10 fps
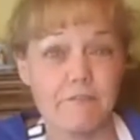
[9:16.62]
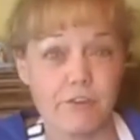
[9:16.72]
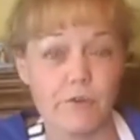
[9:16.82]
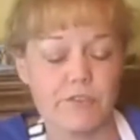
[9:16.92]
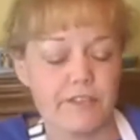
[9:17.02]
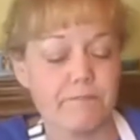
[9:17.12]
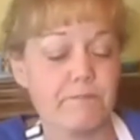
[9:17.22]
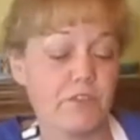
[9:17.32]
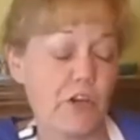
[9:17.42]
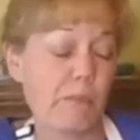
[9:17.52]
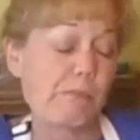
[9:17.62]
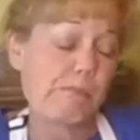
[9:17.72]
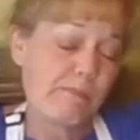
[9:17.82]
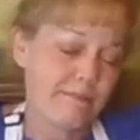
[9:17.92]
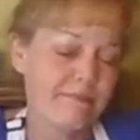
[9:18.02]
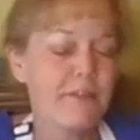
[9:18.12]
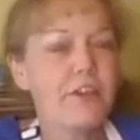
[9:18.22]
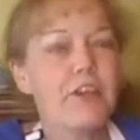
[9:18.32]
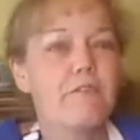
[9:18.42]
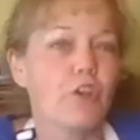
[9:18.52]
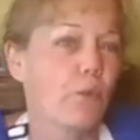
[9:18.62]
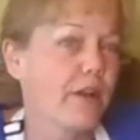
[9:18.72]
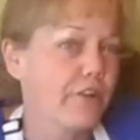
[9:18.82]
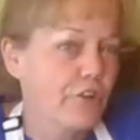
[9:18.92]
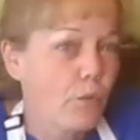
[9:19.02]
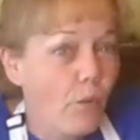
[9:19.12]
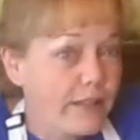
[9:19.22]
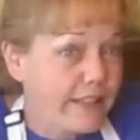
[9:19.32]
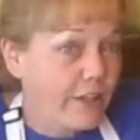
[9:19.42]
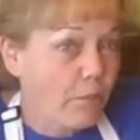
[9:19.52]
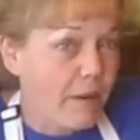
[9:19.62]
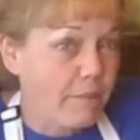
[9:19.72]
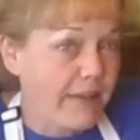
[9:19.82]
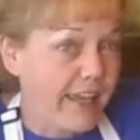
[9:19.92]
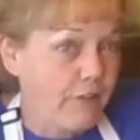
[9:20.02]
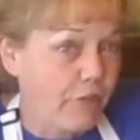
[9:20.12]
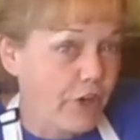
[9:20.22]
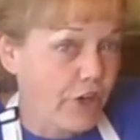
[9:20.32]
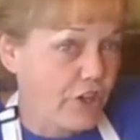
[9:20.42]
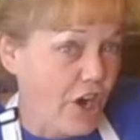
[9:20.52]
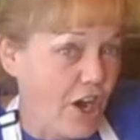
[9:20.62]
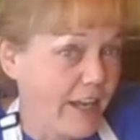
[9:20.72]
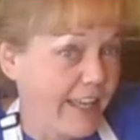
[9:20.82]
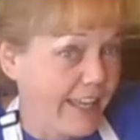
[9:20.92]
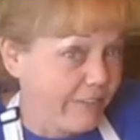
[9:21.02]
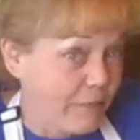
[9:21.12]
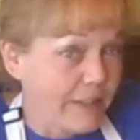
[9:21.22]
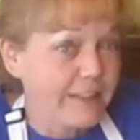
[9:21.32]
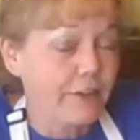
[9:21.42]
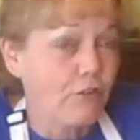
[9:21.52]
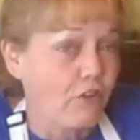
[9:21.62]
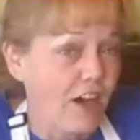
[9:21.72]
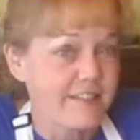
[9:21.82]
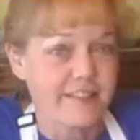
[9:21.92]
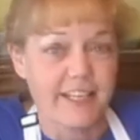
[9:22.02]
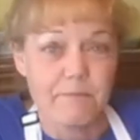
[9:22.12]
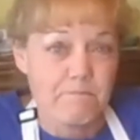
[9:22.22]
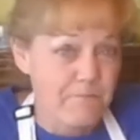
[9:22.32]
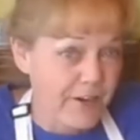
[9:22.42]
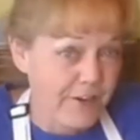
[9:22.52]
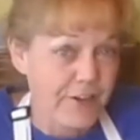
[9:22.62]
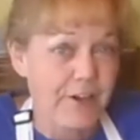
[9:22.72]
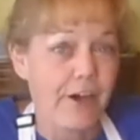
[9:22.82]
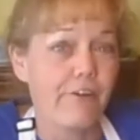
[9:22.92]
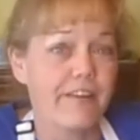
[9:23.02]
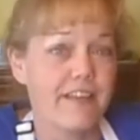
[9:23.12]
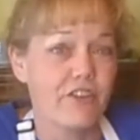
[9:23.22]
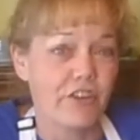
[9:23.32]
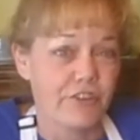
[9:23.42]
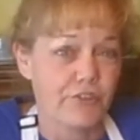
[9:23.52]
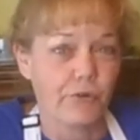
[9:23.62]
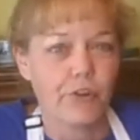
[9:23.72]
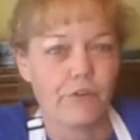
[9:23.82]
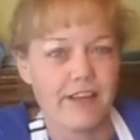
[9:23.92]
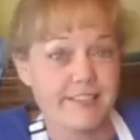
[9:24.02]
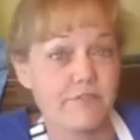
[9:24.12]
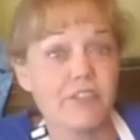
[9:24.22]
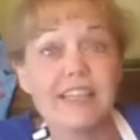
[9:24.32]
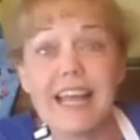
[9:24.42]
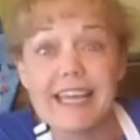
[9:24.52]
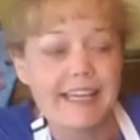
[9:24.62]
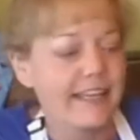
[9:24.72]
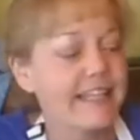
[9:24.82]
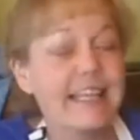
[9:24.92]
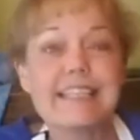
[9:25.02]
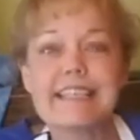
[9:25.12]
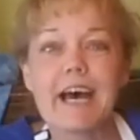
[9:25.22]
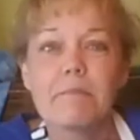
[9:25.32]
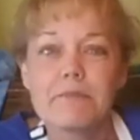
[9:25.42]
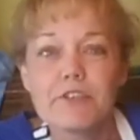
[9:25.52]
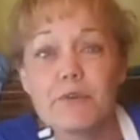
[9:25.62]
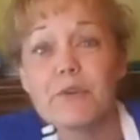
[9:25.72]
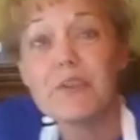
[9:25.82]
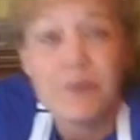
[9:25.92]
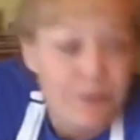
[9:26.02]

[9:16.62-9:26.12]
frozen. So if you want to do one little cupcake for your dog and give them the little frosting, there you go. And then you can store the rest if you'd like. It's up to you.